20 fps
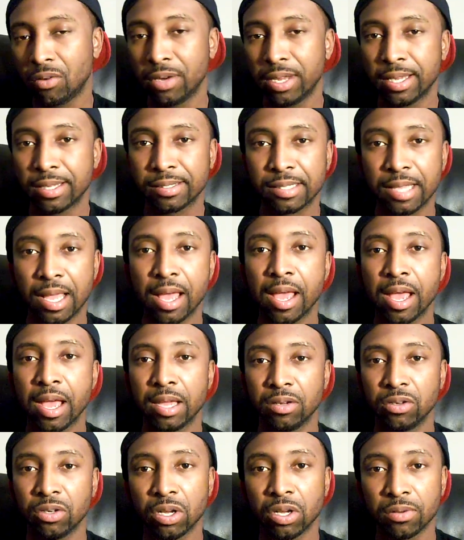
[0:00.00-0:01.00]
on the
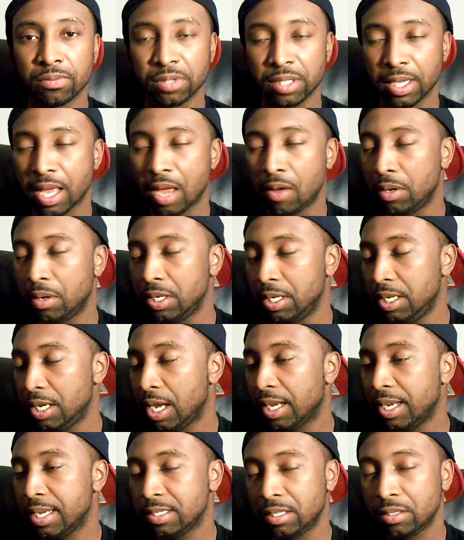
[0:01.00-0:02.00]
inside, you know what I'm
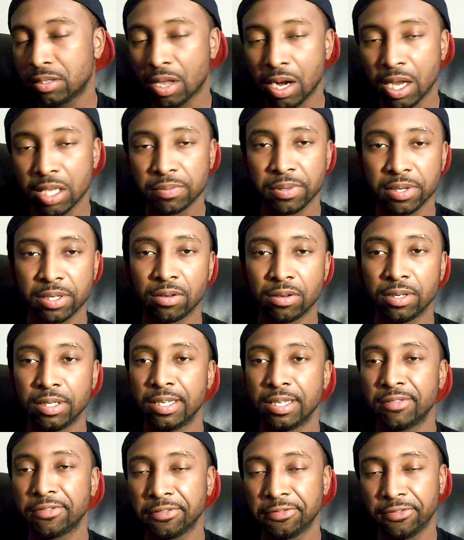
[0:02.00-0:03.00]
saying. I guess he thought I was putting on
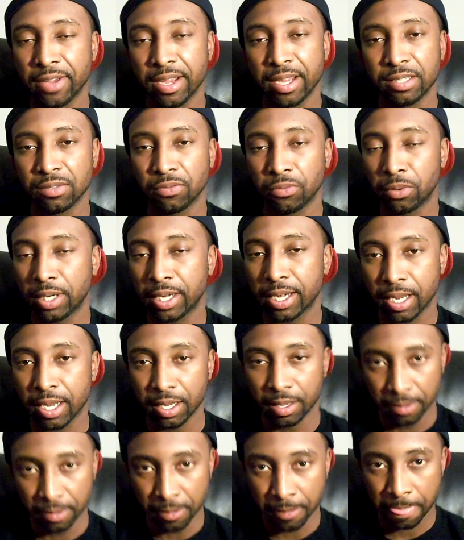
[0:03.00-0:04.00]
a different face or
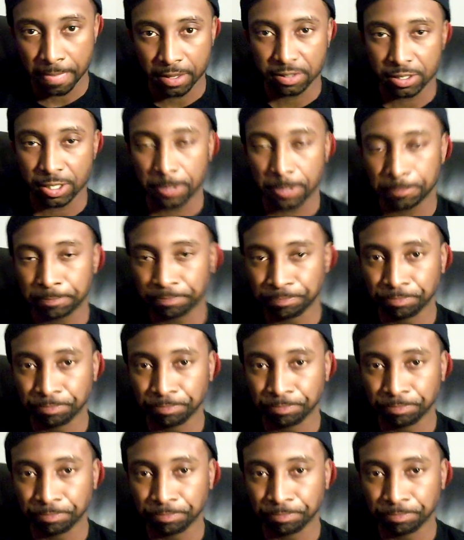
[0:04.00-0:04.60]
whatnot. So.